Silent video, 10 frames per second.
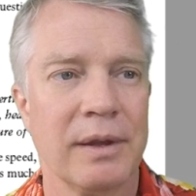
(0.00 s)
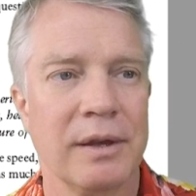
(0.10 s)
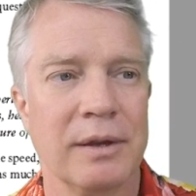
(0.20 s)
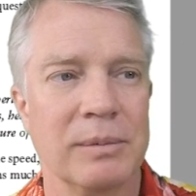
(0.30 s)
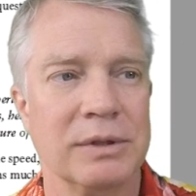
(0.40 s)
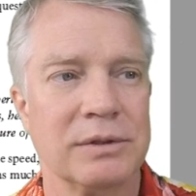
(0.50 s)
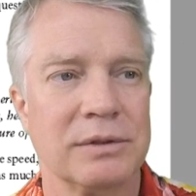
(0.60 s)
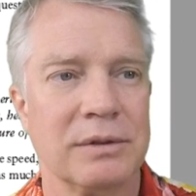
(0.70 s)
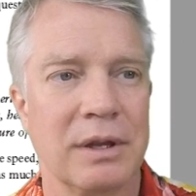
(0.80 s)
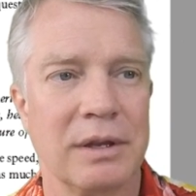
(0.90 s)
I
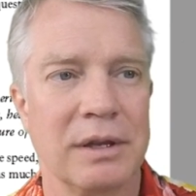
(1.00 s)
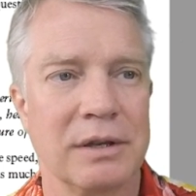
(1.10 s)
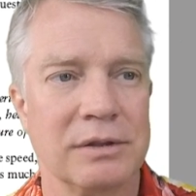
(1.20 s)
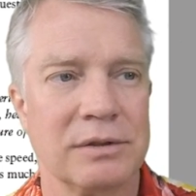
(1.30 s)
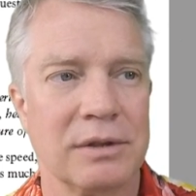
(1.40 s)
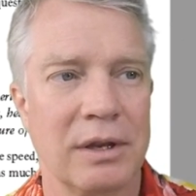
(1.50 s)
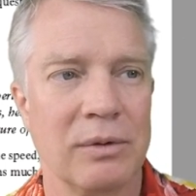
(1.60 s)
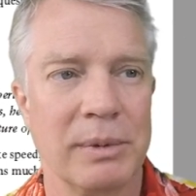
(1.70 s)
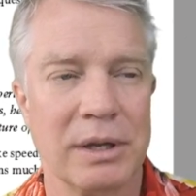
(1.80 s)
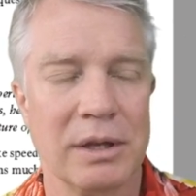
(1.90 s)

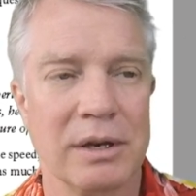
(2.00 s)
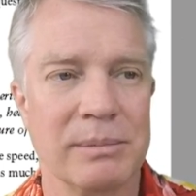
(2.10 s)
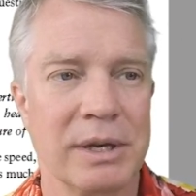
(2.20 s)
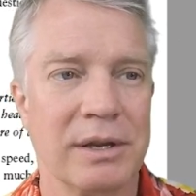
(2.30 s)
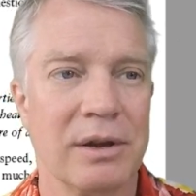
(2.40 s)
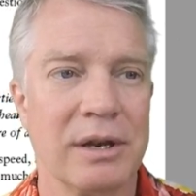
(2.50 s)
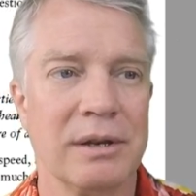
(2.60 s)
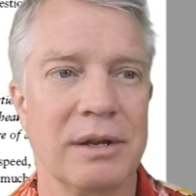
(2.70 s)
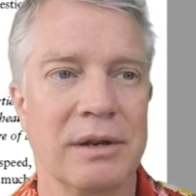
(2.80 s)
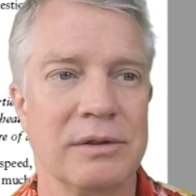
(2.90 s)
don't make a lot of money on it,
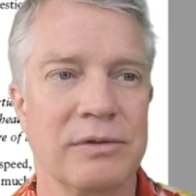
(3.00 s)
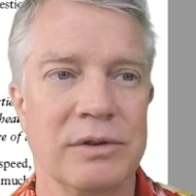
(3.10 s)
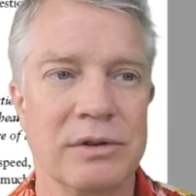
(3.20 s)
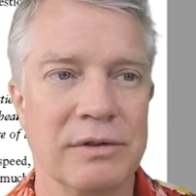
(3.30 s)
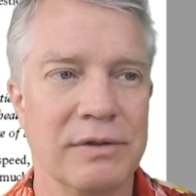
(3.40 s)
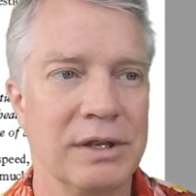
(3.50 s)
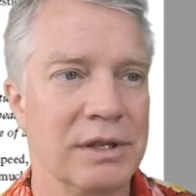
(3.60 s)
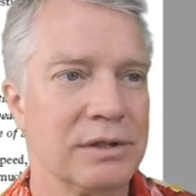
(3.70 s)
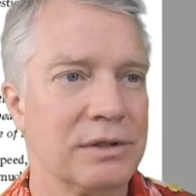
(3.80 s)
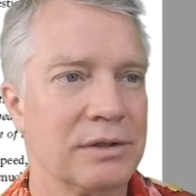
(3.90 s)
and it's for your
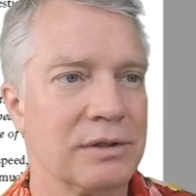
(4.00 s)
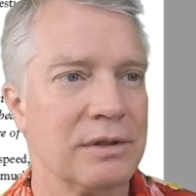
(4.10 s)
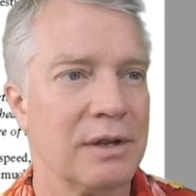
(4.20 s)
convenience.